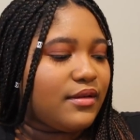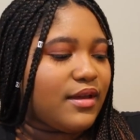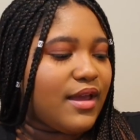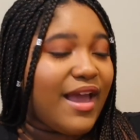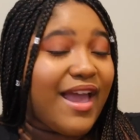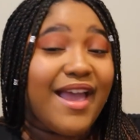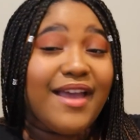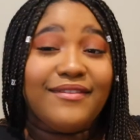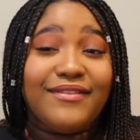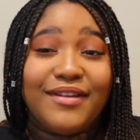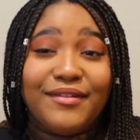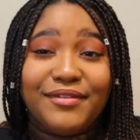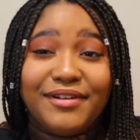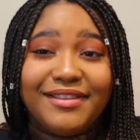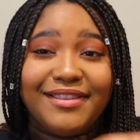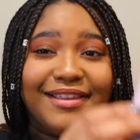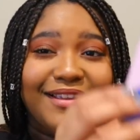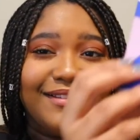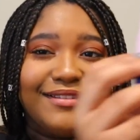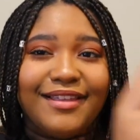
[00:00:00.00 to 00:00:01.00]
I have
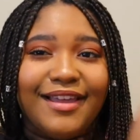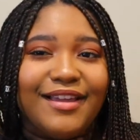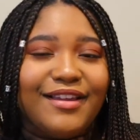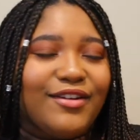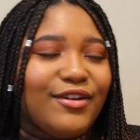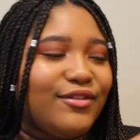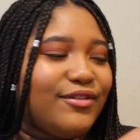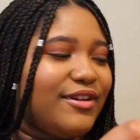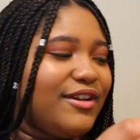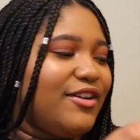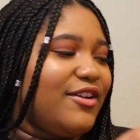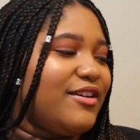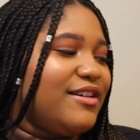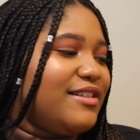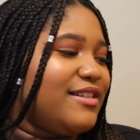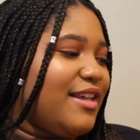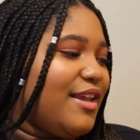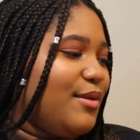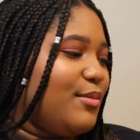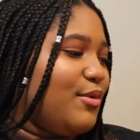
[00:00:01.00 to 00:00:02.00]
everything like over here on the
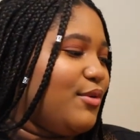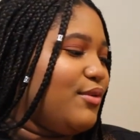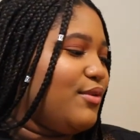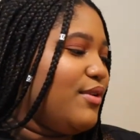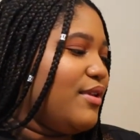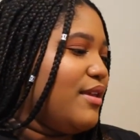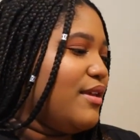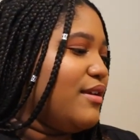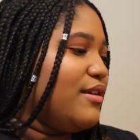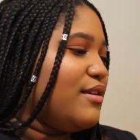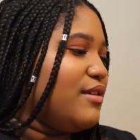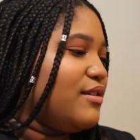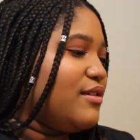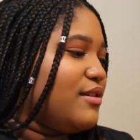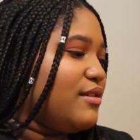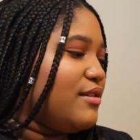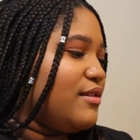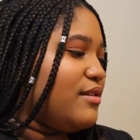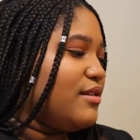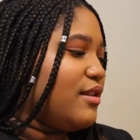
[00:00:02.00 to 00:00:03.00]
table.
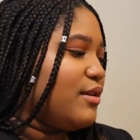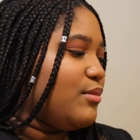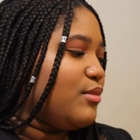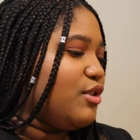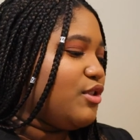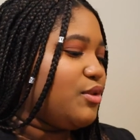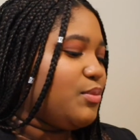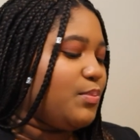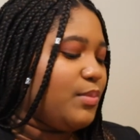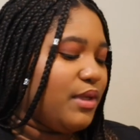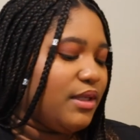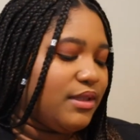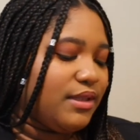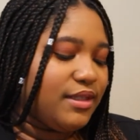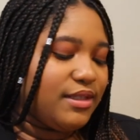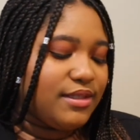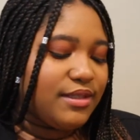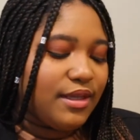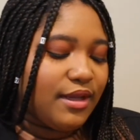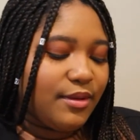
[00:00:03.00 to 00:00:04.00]
So let me just pick
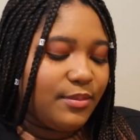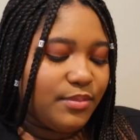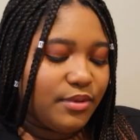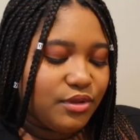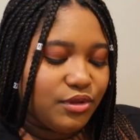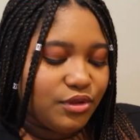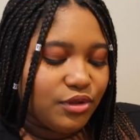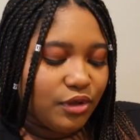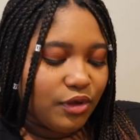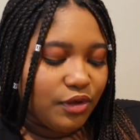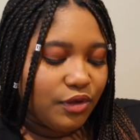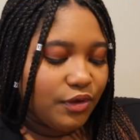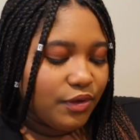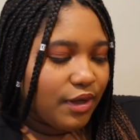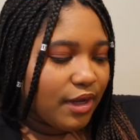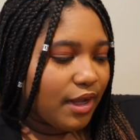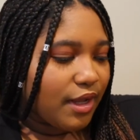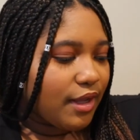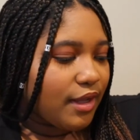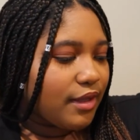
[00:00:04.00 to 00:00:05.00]
these up and show you
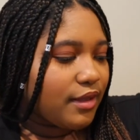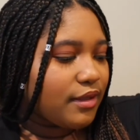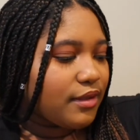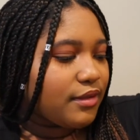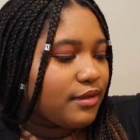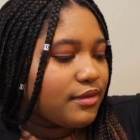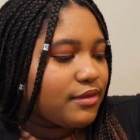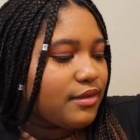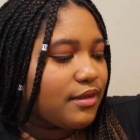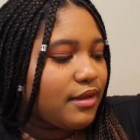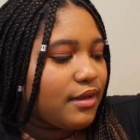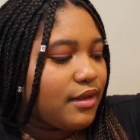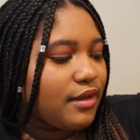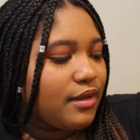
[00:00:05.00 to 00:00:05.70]
guys.